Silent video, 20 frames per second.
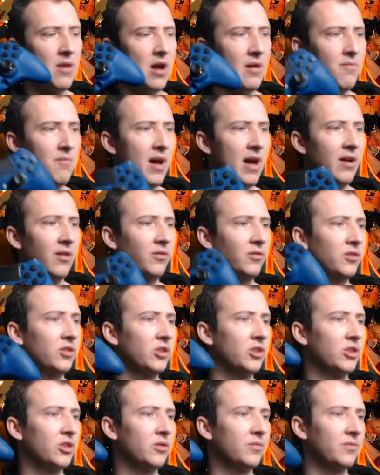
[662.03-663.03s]
about
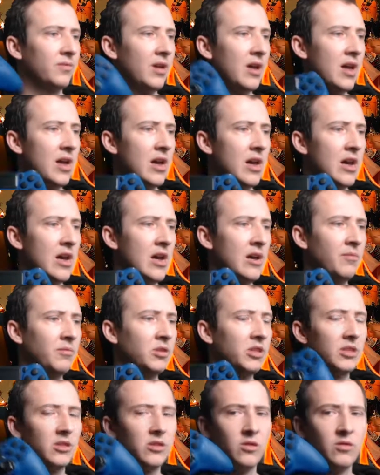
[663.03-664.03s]

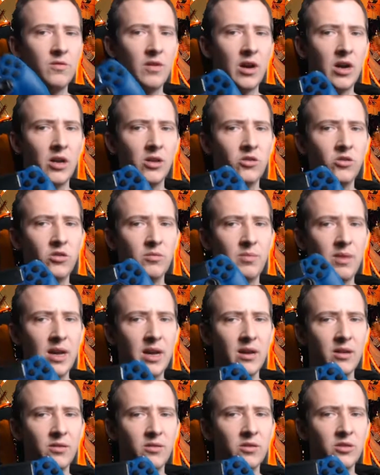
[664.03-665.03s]
just over
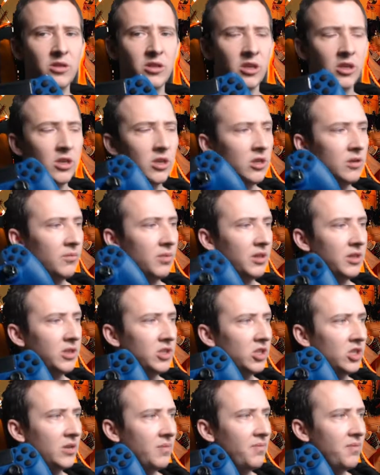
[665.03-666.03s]
£100, but the
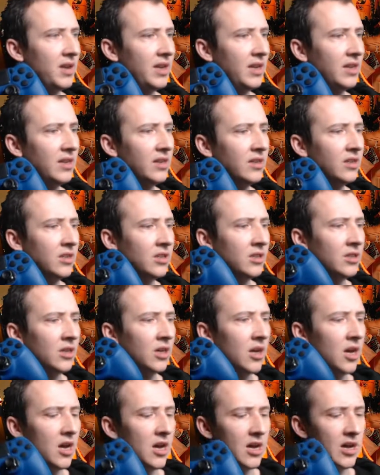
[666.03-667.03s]
shipping,
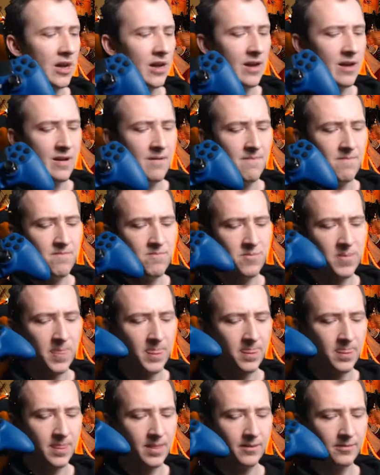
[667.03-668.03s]

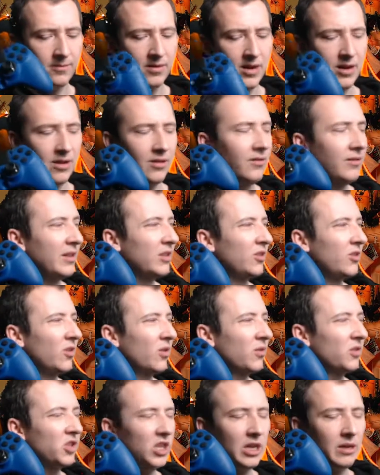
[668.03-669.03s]
well, it's
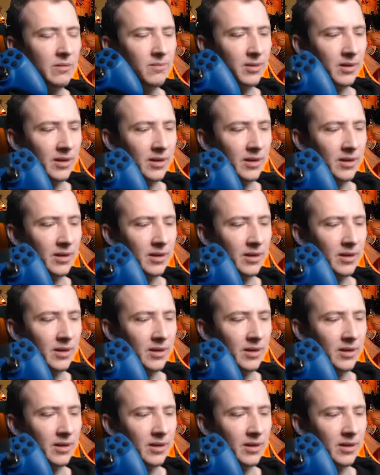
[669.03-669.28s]
not cheap.